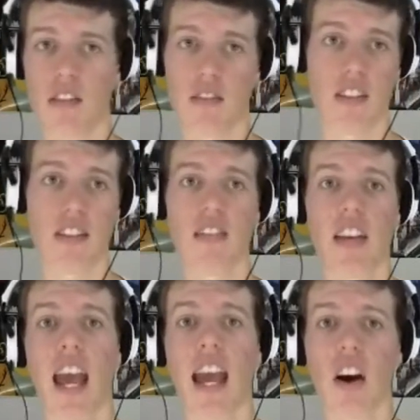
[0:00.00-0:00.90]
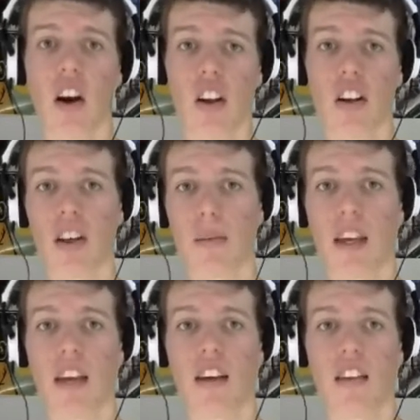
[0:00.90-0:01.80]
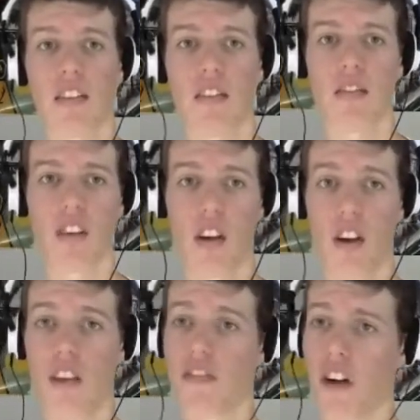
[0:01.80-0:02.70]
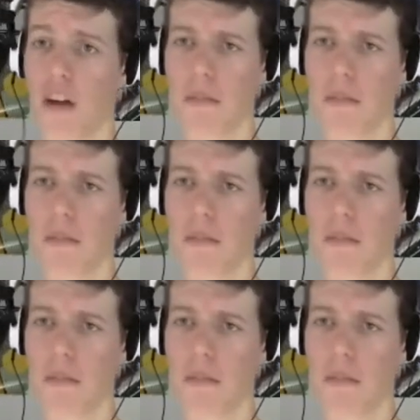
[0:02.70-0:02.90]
Receiving a holo clip here from